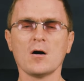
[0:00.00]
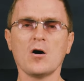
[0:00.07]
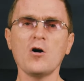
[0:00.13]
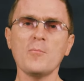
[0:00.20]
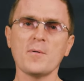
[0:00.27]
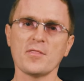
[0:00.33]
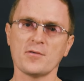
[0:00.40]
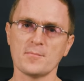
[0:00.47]

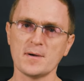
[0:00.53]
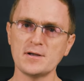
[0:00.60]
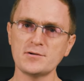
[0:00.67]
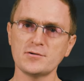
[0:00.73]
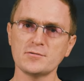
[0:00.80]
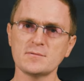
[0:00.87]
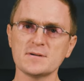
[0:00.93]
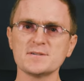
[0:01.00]
Open the
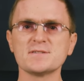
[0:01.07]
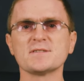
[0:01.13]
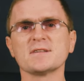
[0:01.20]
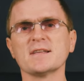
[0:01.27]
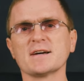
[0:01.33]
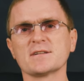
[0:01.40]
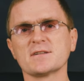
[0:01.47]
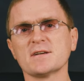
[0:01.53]
menu,
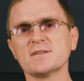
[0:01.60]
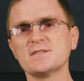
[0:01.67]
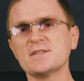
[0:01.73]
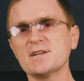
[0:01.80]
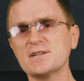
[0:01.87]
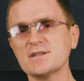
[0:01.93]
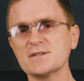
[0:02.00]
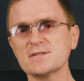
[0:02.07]
select
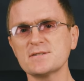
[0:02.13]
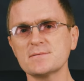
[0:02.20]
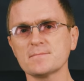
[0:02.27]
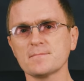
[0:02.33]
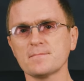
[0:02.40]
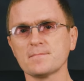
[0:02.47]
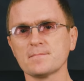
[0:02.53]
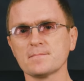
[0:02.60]
Settings,
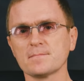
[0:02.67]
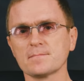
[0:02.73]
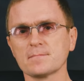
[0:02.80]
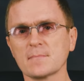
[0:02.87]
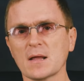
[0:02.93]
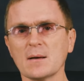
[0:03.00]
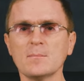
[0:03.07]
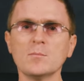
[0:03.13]

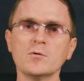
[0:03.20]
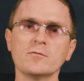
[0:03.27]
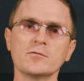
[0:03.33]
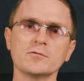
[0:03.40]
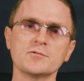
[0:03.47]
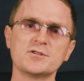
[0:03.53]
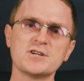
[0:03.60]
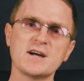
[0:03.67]
move
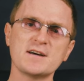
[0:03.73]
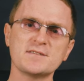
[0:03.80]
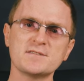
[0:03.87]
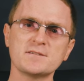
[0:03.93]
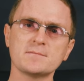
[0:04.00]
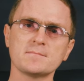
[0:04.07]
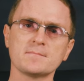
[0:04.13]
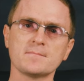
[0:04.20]
to
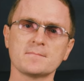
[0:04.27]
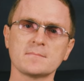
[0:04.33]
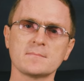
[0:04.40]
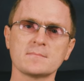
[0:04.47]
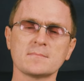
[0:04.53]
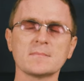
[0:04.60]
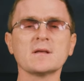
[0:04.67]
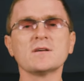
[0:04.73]
Chats,
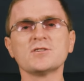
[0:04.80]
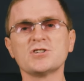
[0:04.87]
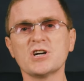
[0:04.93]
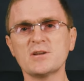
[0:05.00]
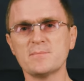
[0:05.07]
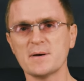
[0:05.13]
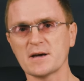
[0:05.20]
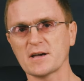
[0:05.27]

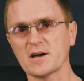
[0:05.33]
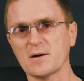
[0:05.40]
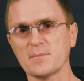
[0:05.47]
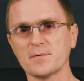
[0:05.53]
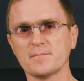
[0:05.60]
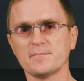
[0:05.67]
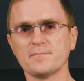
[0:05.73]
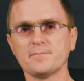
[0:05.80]
Chat
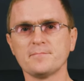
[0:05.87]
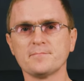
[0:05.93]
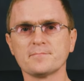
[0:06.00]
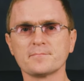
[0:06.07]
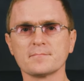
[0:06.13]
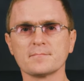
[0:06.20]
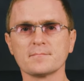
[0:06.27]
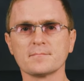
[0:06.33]
Backup.
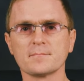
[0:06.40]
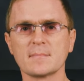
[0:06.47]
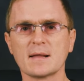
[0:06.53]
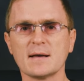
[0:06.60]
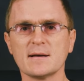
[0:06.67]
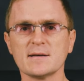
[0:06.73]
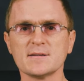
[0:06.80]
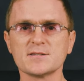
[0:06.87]

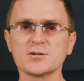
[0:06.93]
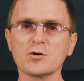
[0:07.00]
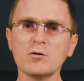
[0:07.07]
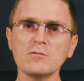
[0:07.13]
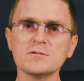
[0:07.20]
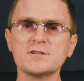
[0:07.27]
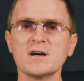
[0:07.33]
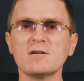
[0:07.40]

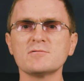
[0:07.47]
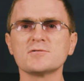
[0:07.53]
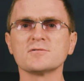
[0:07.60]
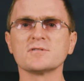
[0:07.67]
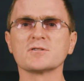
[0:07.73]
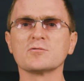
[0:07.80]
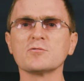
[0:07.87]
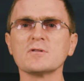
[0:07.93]
Scroll down to
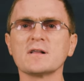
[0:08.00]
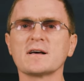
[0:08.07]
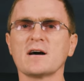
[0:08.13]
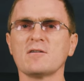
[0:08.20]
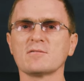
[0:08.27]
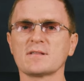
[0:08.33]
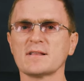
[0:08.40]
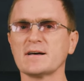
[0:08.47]
the Google
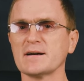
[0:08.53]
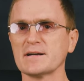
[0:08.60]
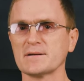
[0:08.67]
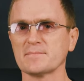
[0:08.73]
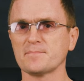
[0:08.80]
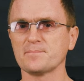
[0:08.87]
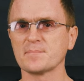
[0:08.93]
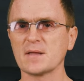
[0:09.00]
account line.
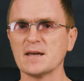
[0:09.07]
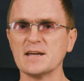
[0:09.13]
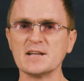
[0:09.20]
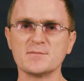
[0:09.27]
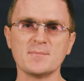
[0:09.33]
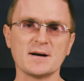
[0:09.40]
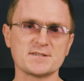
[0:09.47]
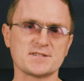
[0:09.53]

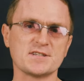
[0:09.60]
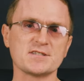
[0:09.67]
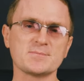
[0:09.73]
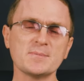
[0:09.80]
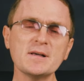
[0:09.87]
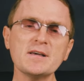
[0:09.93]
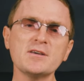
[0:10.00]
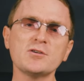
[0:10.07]
It must
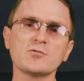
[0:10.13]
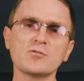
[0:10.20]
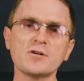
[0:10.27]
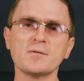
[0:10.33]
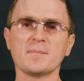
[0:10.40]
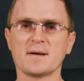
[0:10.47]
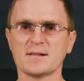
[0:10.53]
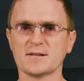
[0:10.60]
display your
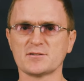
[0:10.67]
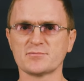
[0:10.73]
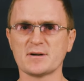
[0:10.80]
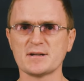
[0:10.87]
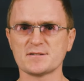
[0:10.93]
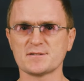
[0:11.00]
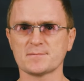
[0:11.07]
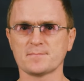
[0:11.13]
email
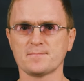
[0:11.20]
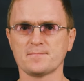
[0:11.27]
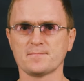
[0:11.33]
address.